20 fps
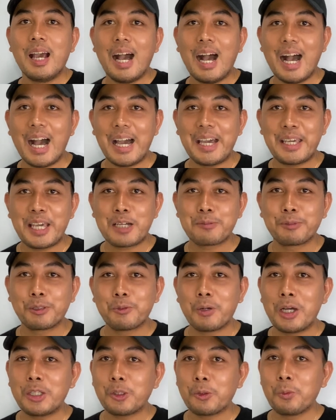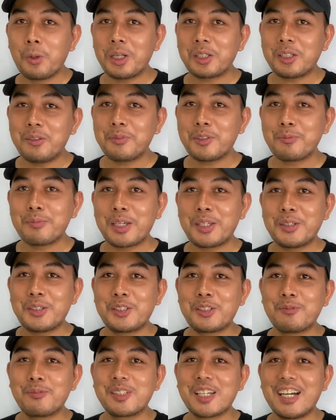Hi everyone, welcome to my
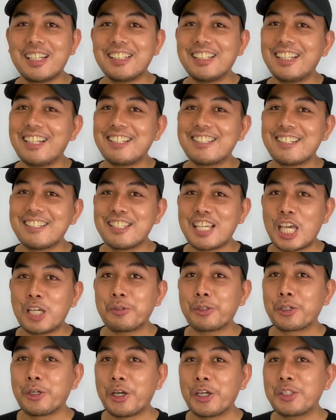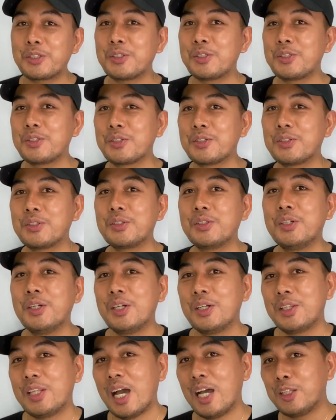YouTube channel, and today we're going to do
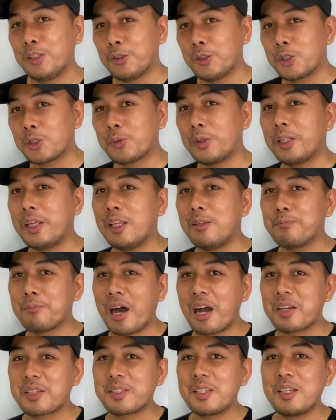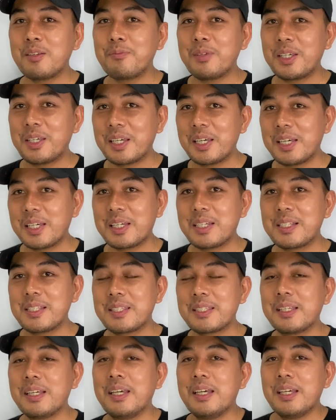the unusual unboxing
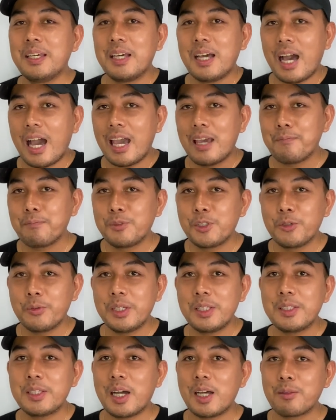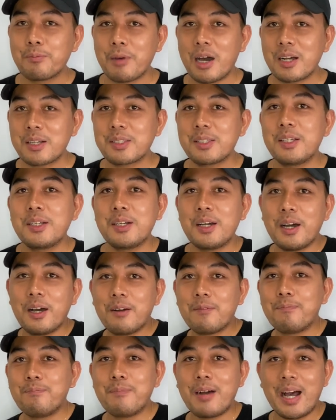because I'm doing the unboxing of
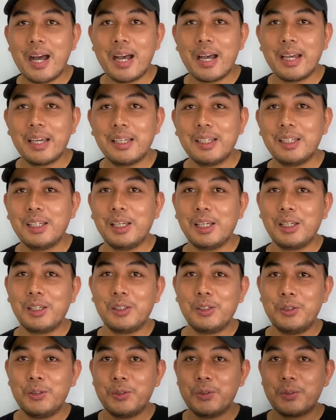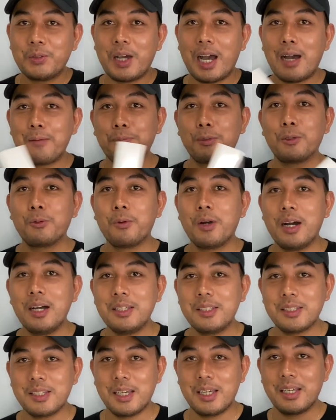my new Apple Watch